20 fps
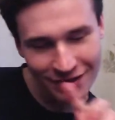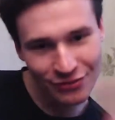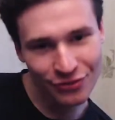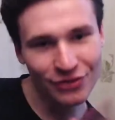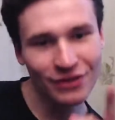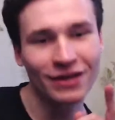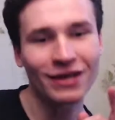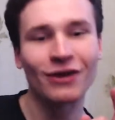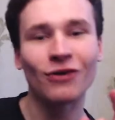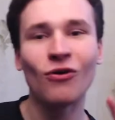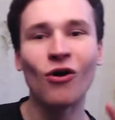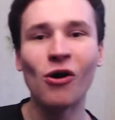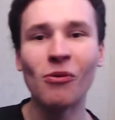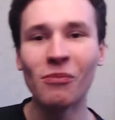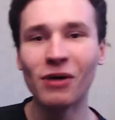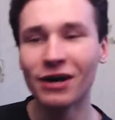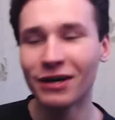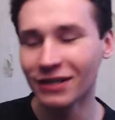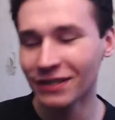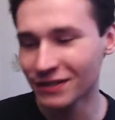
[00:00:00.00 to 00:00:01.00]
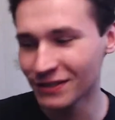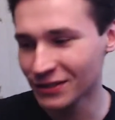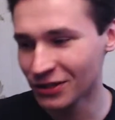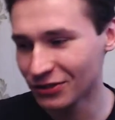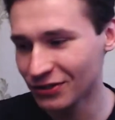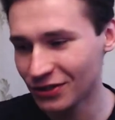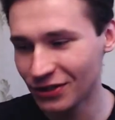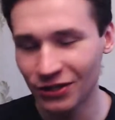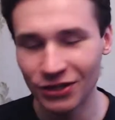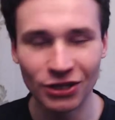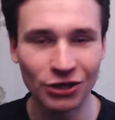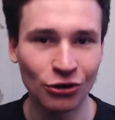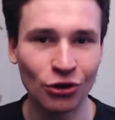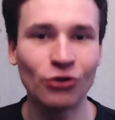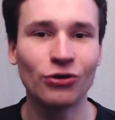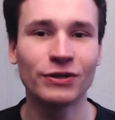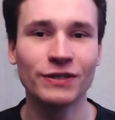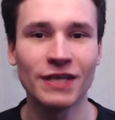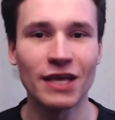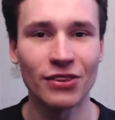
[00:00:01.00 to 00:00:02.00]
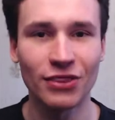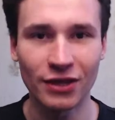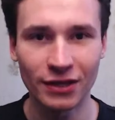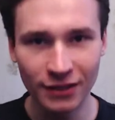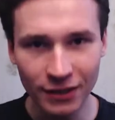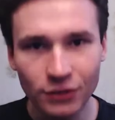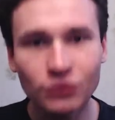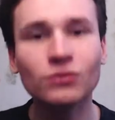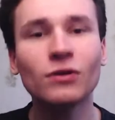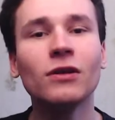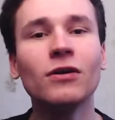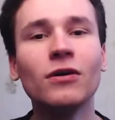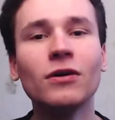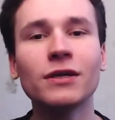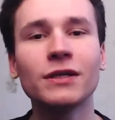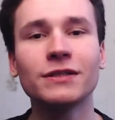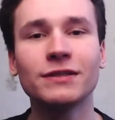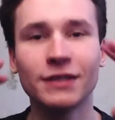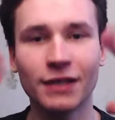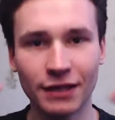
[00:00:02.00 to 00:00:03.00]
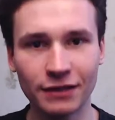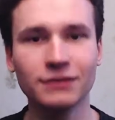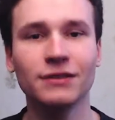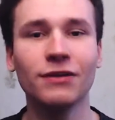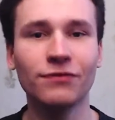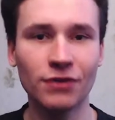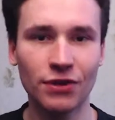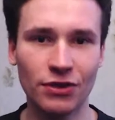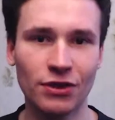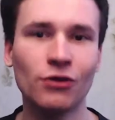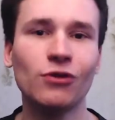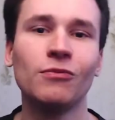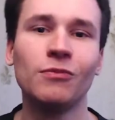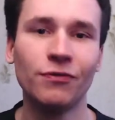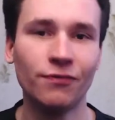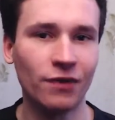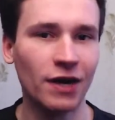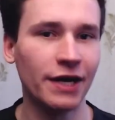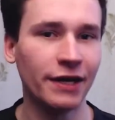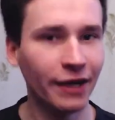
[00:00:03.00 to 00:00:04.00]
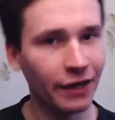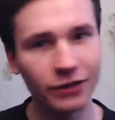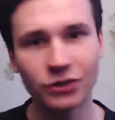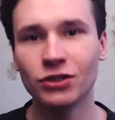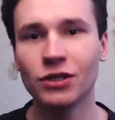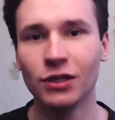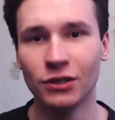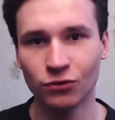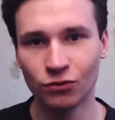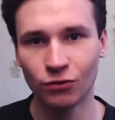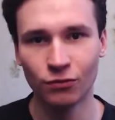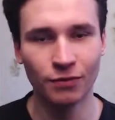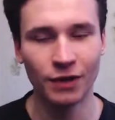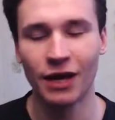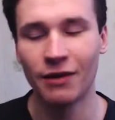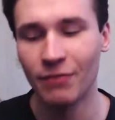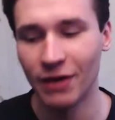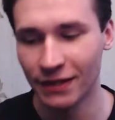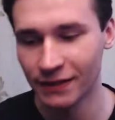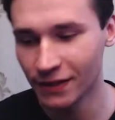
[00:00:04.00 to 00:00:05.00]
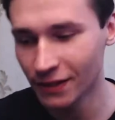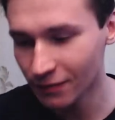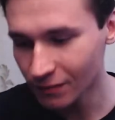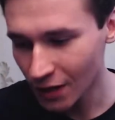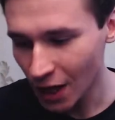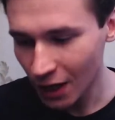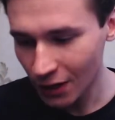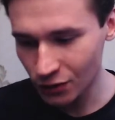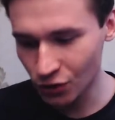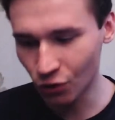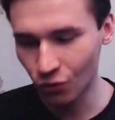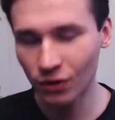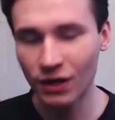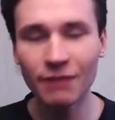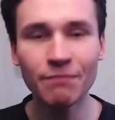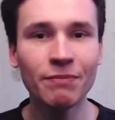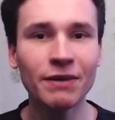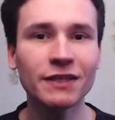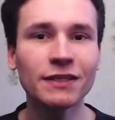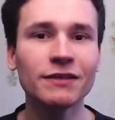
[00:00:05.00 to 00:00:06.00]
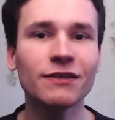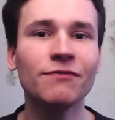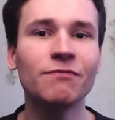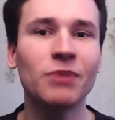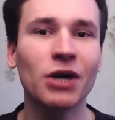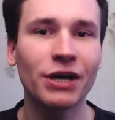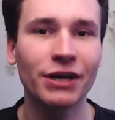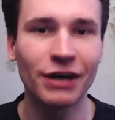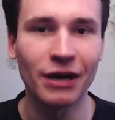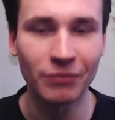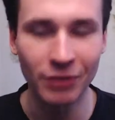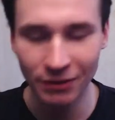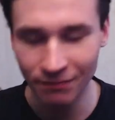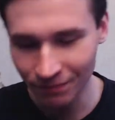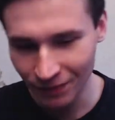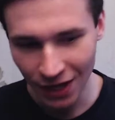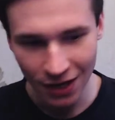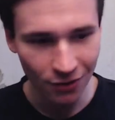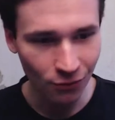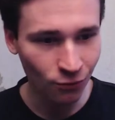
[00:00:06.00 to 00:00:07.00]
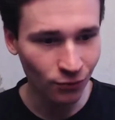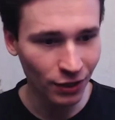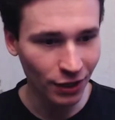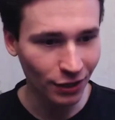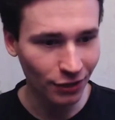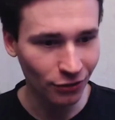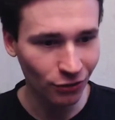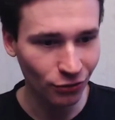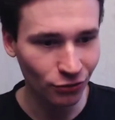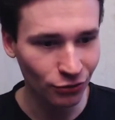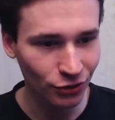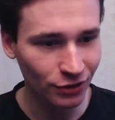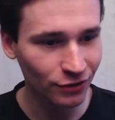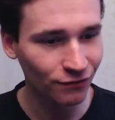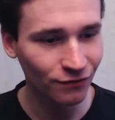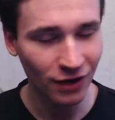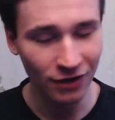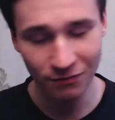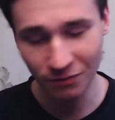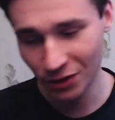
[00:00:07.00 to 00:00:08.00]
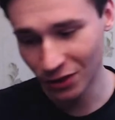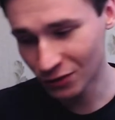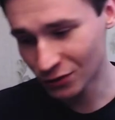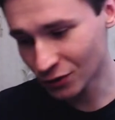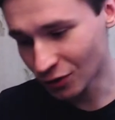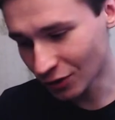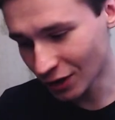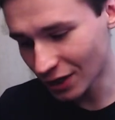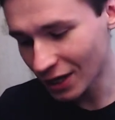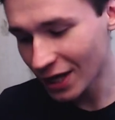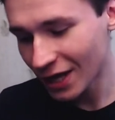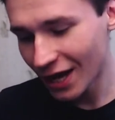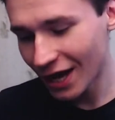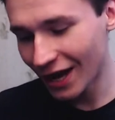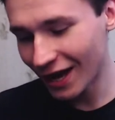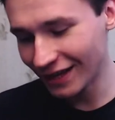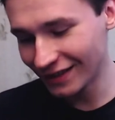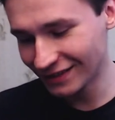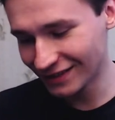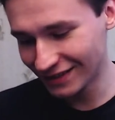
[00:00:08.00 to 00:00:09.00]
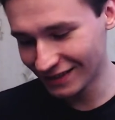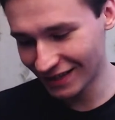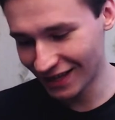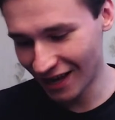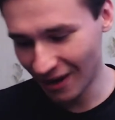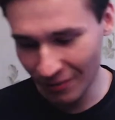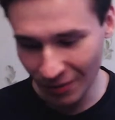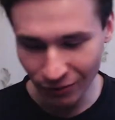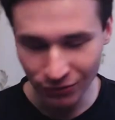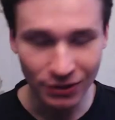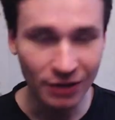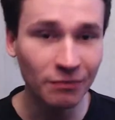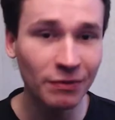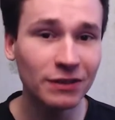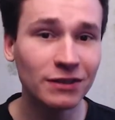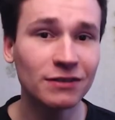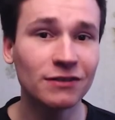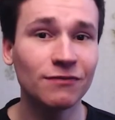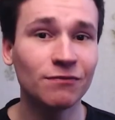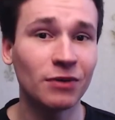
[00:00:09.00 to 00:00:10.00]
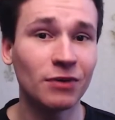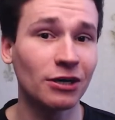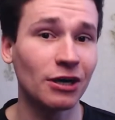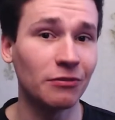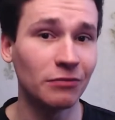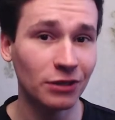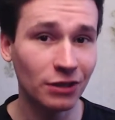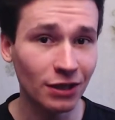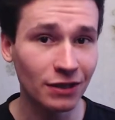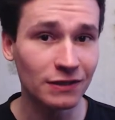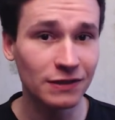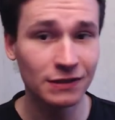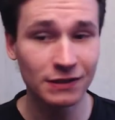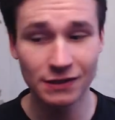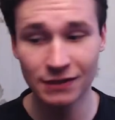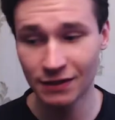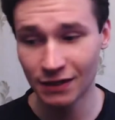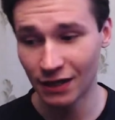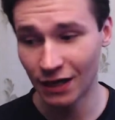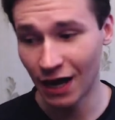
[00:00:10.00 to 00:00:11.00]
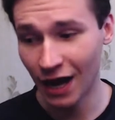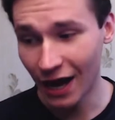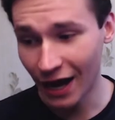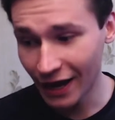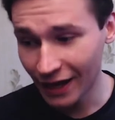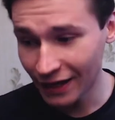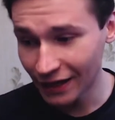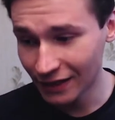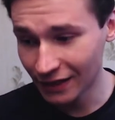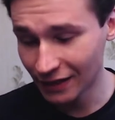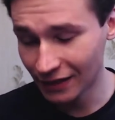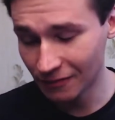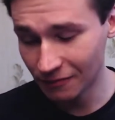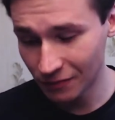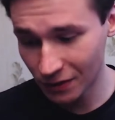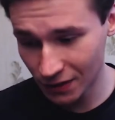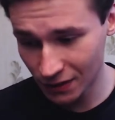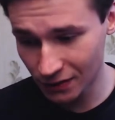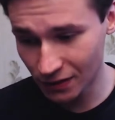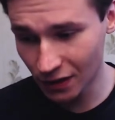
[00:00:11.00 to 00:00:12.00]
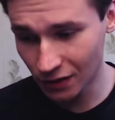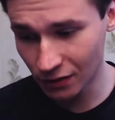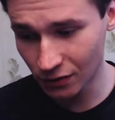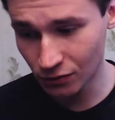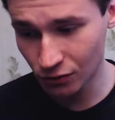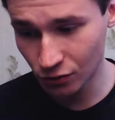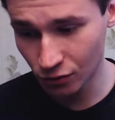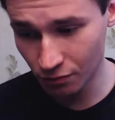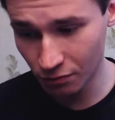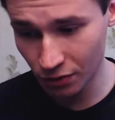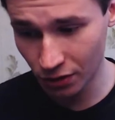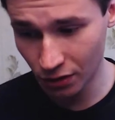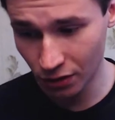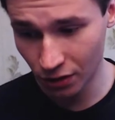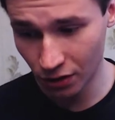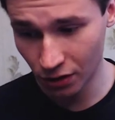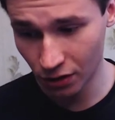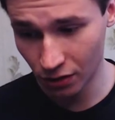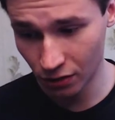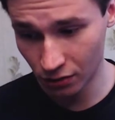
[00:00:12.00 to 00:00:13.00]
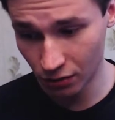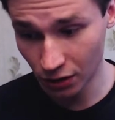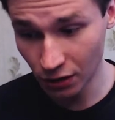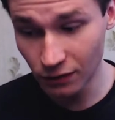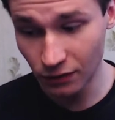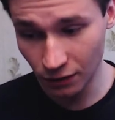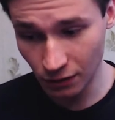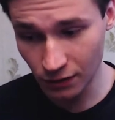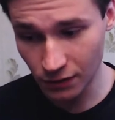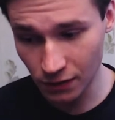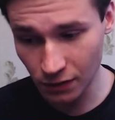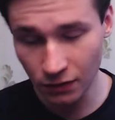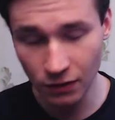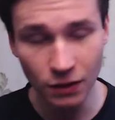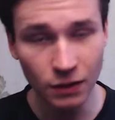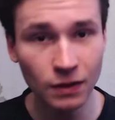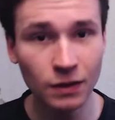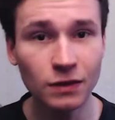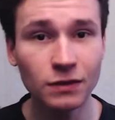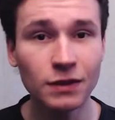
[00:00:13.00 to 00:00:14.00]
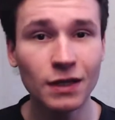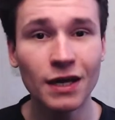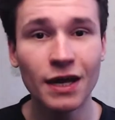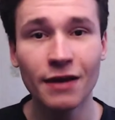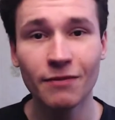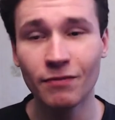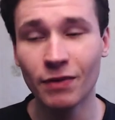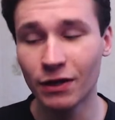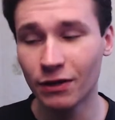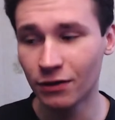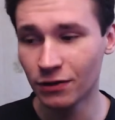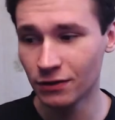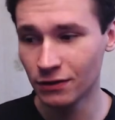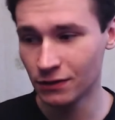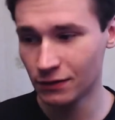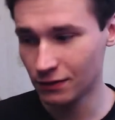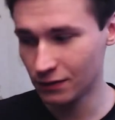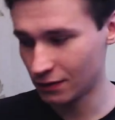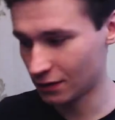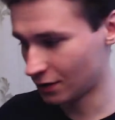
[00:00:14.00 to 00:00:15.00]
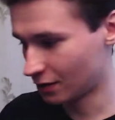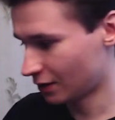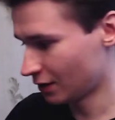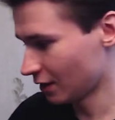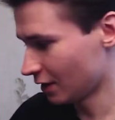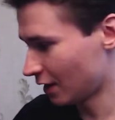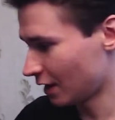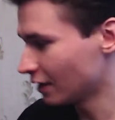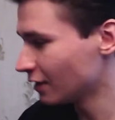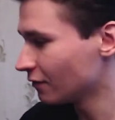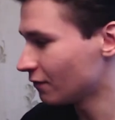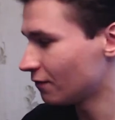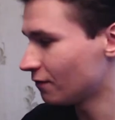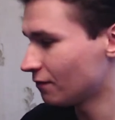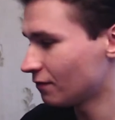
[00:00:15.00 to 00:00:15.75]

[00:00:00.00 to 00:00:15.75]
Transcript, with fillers: the comma is not here or something. Need to learn it and everything will be fine. Actually, it will be amazing. So, competitive programming. We are already 5 minutes talking and uh, about competitive programming. Yes, uh, I started to be interested in it because kind of